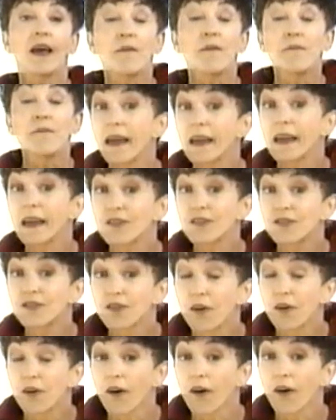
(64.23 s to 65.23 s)
Make
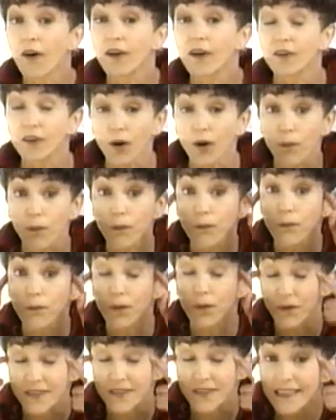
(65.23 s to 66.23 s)
sure your
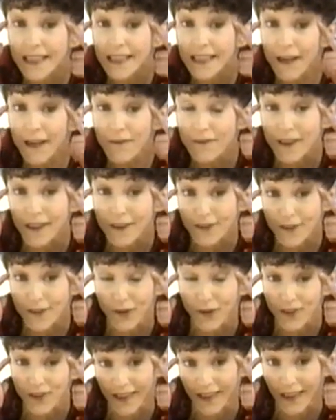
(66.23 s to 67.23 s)
perceived
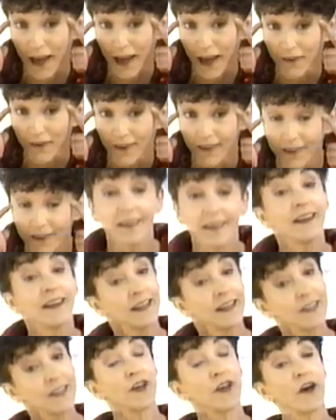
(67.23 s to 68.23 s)
exertion level
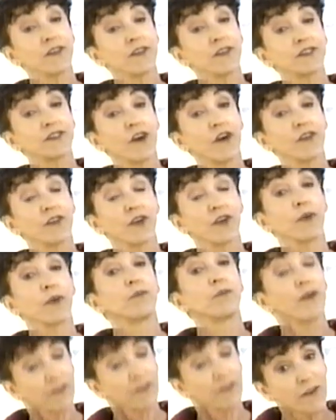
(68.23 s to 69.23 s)
is also your
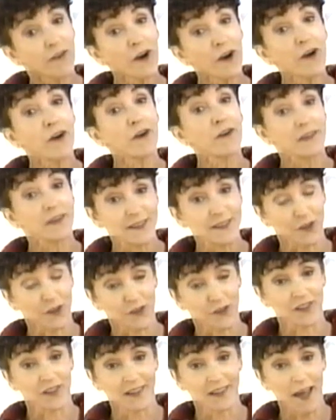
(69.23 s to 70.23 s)
preferred
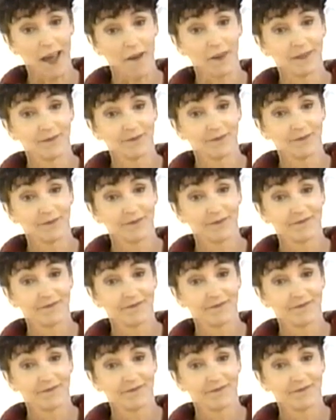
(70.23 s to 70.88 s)
exertion level.